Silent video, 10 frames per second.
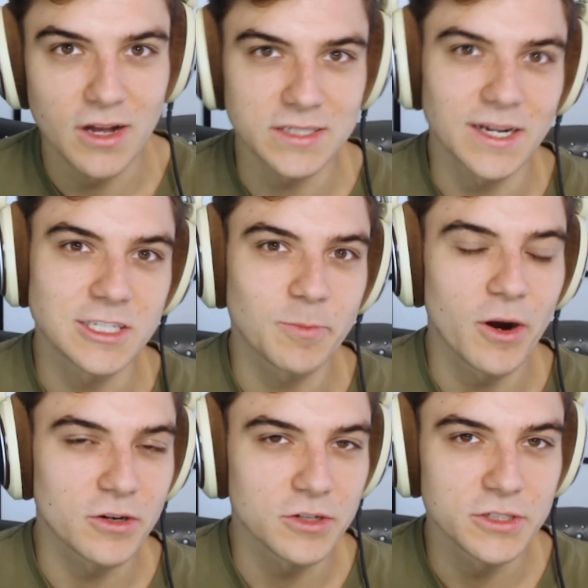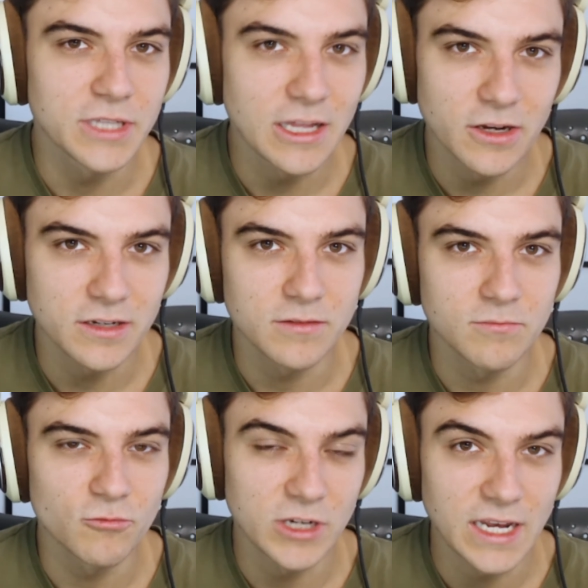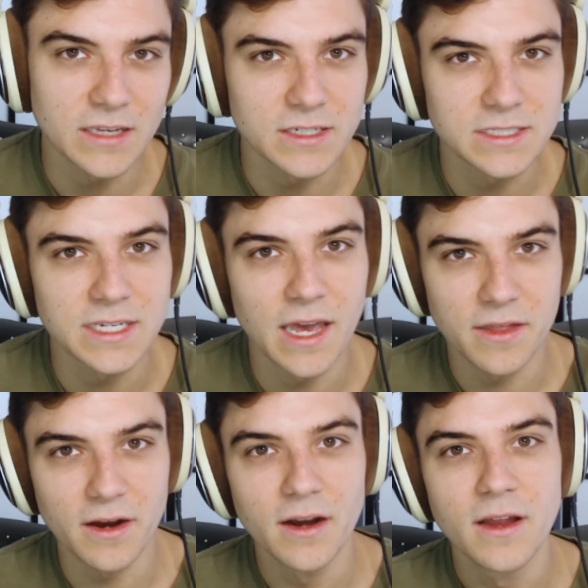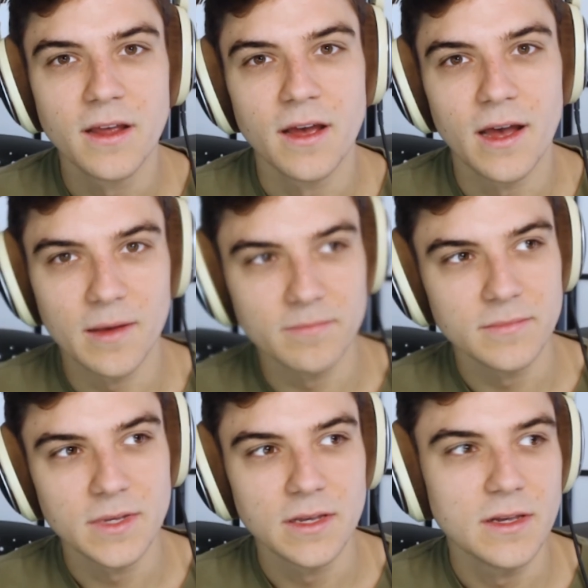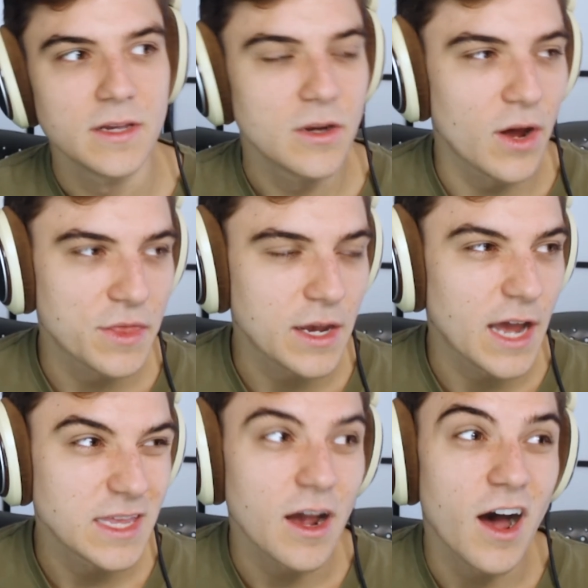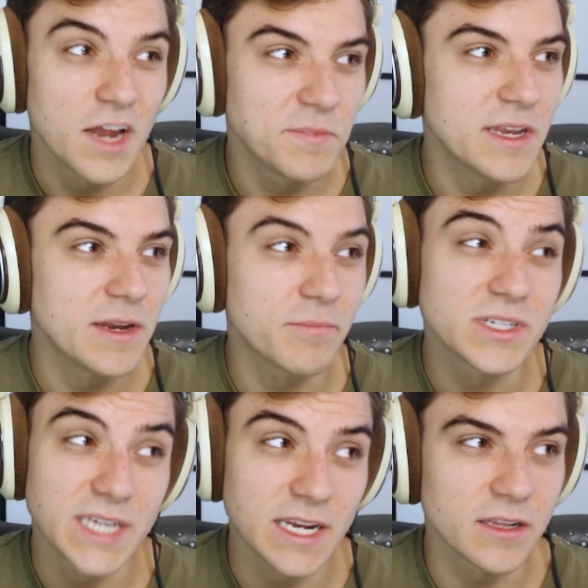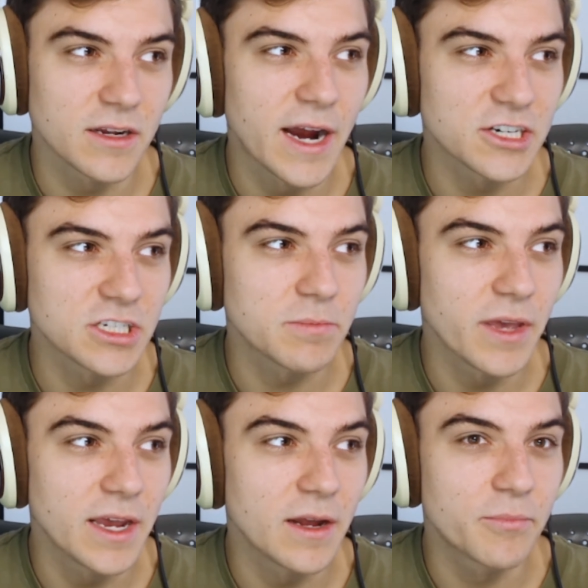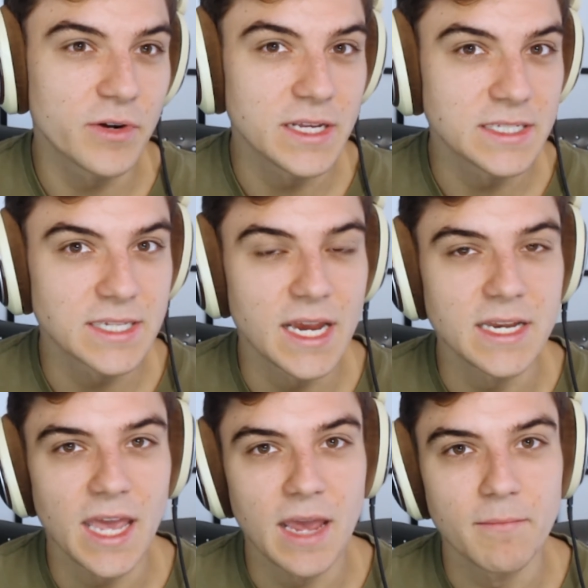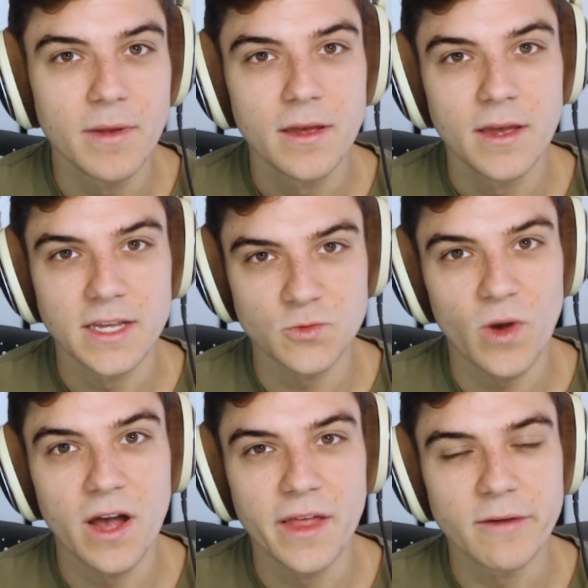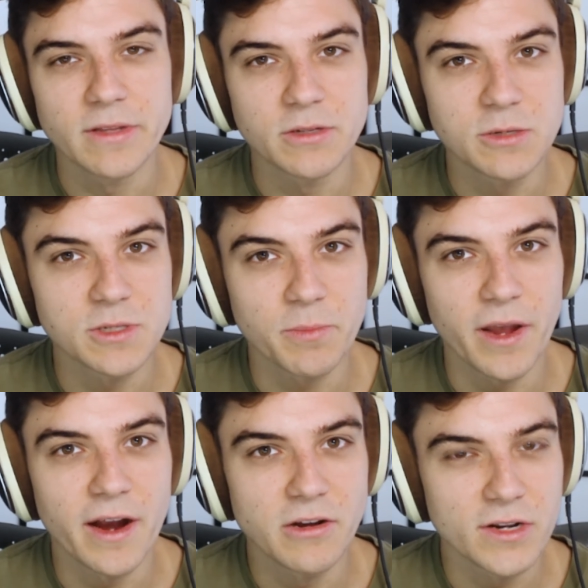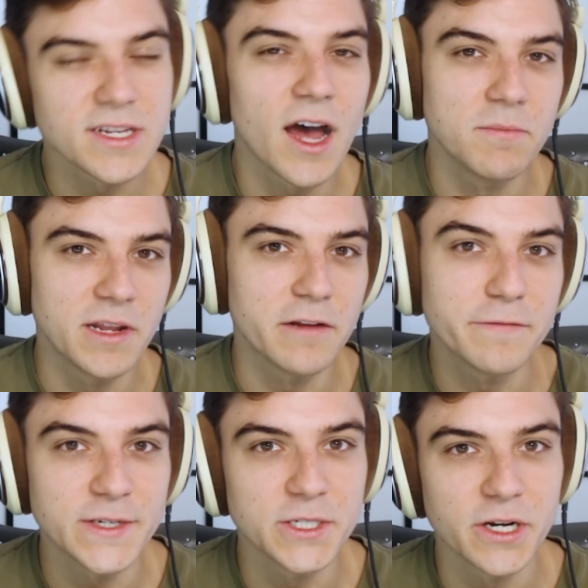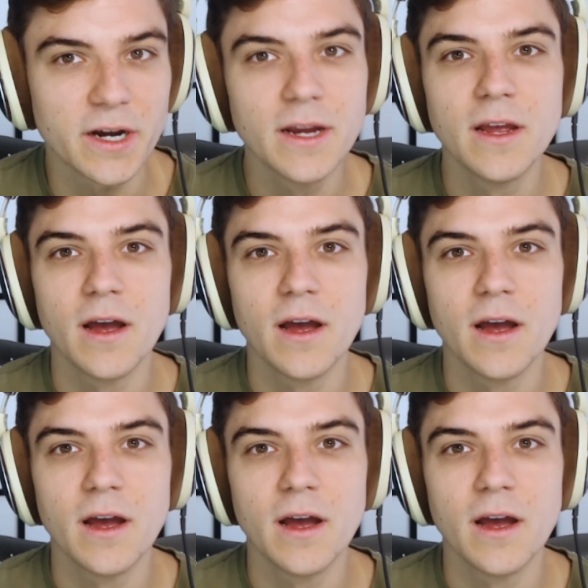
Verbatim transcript: alongside Sparkle, they look ridiculous together. Um, you know, I think I think Hanbin in particular actually played a pretty insane game as well. That, was he was a player I noticed. Hanbin and Fielder